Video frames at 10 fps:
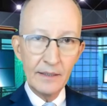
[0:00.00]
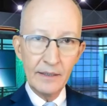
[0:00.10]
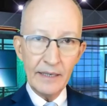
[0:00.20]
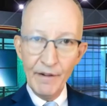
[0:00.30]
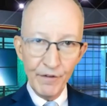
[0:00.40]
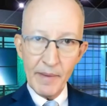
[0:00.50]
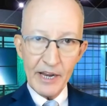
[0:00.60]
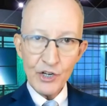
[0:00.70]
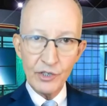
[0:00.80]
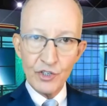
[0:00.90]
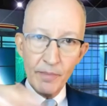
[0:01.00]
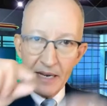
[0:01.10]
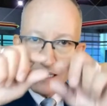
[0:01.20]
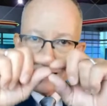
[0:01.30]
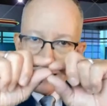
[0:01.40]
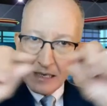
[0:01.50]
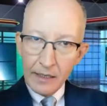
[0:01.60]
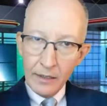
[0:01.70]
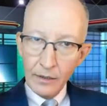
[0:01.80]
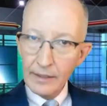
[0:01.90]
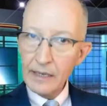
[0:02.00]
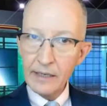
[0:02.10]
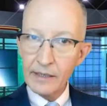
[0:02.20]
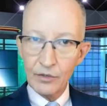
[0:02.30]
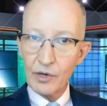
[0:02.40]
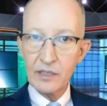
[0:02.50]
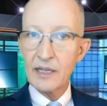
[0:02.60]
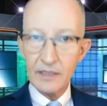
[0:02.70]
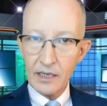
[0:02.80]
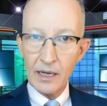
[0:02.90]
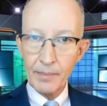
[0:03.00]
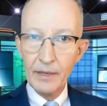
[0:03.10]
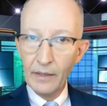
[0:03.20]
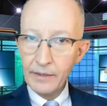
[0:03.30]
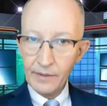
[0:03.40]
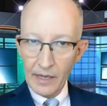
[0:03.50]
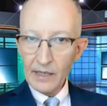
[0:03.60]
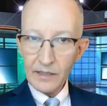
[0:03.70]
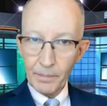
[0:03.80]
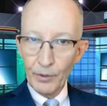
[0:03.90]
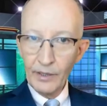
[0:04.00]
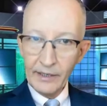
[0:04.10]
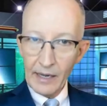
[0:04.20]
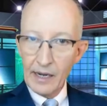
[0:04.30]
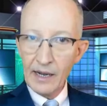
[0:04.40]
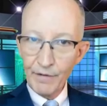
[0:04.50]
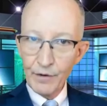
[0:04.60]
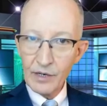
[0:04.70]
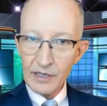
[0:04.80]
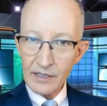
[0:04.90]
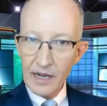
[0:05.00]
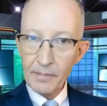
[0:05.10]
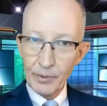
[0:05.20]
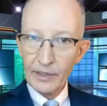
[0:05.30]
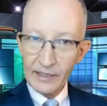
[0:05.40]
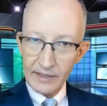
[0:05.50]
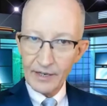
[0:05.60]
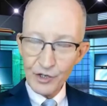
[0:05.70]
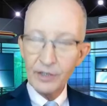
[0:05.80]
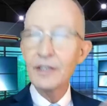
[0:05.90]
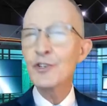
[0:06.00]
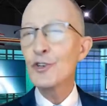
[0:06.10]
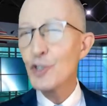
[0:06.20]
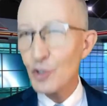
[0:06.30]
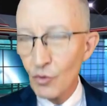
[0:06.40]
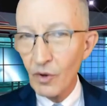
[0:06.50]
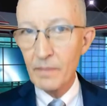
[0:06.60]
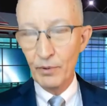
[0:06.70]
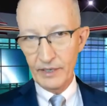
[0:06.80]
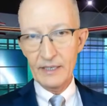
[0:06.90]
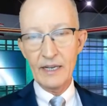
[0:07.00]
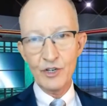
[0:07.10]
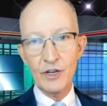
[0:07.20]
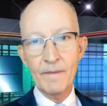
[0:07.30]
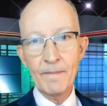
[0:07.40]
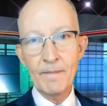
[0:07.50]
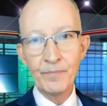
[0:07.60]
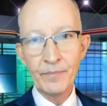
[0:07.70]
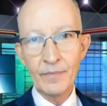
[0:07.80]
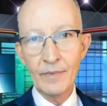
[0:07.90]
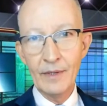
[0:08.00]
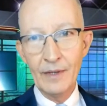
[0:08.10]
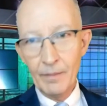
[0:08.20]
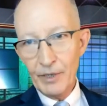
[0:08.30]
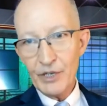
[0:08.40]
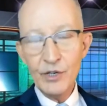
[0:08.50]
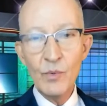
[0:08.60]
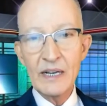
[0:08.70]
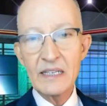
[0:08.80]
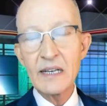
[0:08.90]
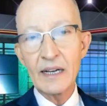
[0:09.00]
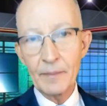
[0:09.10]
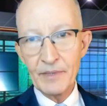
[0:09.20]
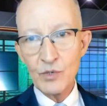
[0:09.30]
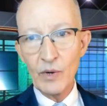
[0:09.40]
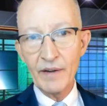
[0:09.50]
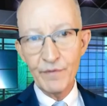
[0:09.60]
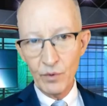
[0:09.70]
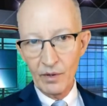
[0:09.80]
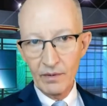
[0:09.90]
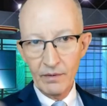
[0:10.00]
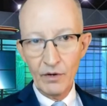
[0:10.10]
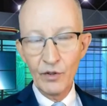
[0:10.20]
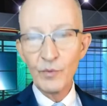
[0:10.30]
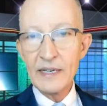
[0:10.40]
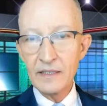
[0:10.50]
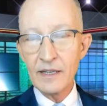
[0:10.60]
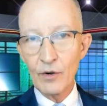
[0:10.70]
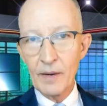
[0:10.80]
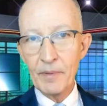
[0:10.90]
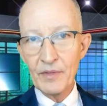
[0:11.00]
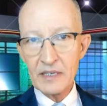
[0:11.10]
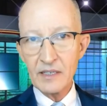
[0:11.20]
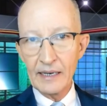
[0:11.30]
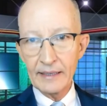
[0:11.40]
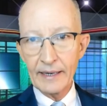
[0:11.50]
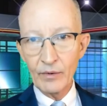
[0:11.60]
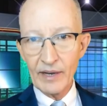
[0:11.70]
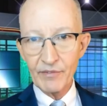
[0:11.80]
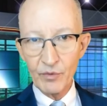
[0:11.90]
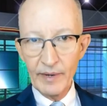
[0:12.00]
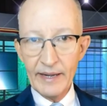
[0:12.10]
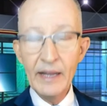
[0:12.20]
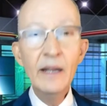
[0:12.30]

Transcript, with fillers: information should be a single line across that top, not pulling eye focus, not pulling attention. Let your story pull the attention but you do want to set it up this way for all the reasons that are up on this slide that I don't have to read.